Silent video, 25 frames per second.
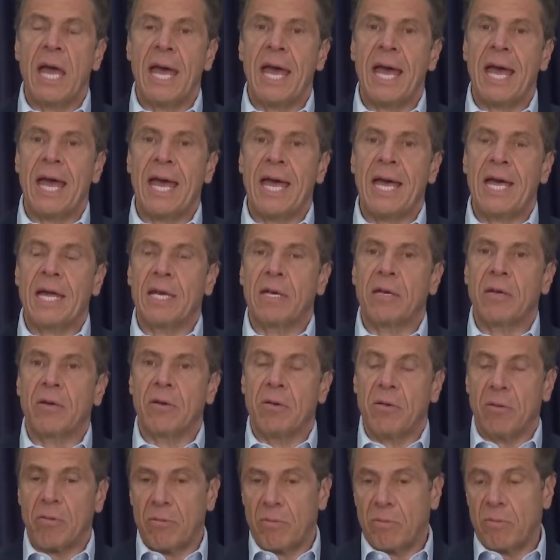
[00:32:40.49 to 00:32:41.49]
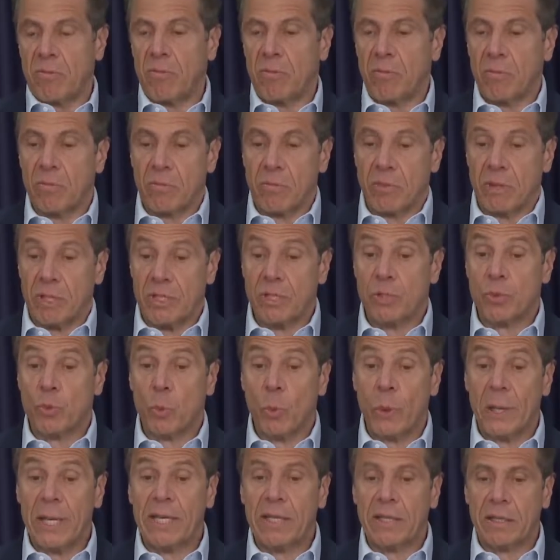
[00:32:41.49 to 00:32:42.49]
And this
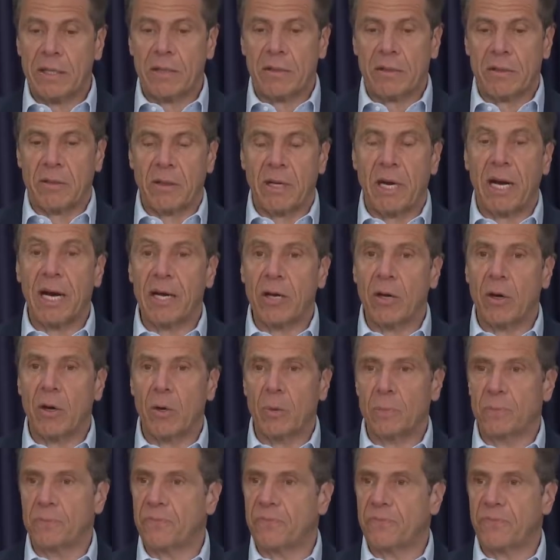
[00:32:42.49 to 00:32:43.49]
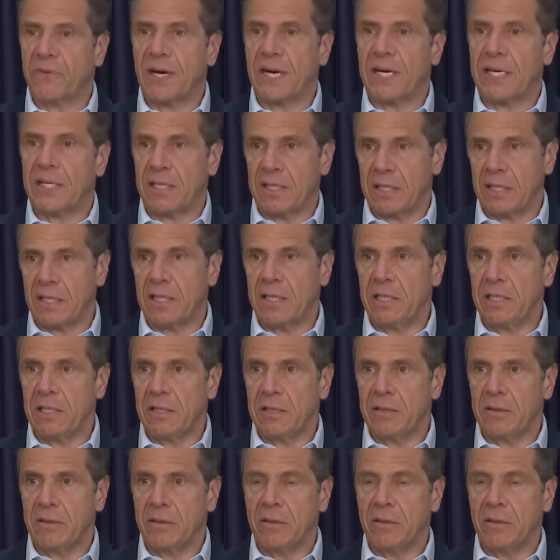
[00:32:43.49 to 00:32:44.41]
week, I hope finally,